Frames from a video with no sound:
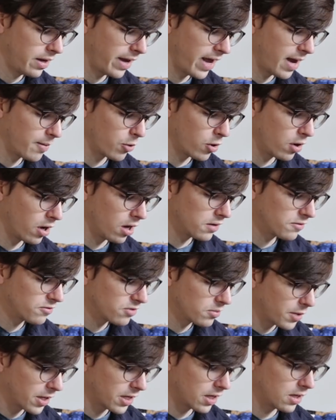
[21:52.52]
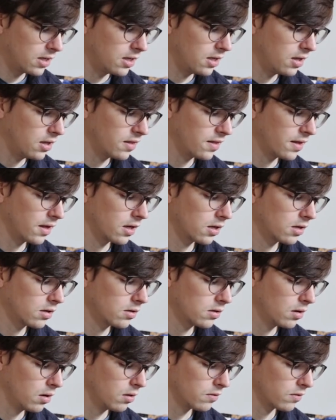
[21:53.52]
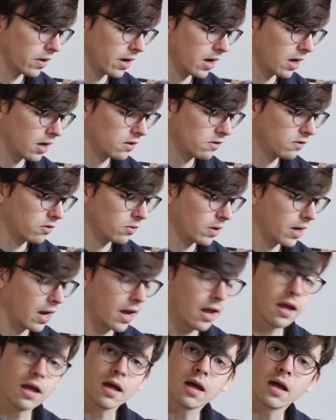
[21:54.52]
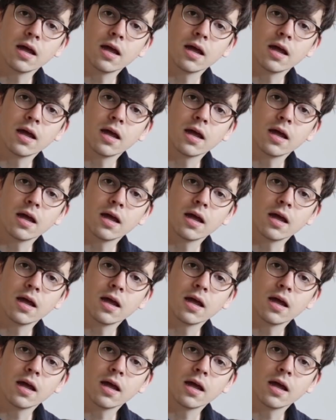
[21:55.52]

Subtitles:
hammer on from like an E thing over A to an A.